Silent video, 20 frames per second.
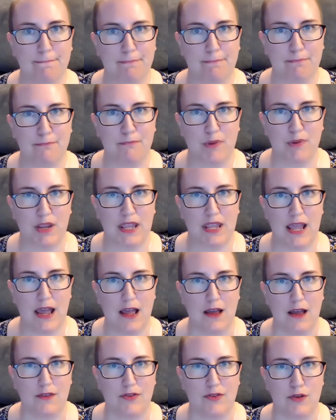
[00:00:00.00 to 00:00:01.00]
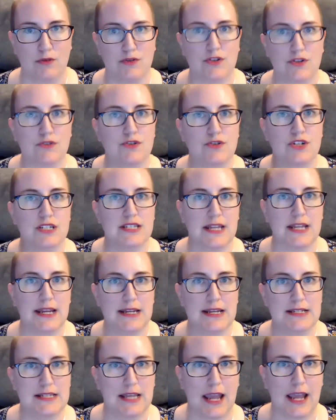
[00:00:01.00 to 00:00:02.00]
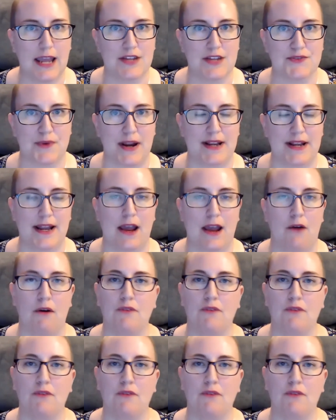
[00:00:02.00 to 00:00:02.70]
But yeah, those are just ETAs right now.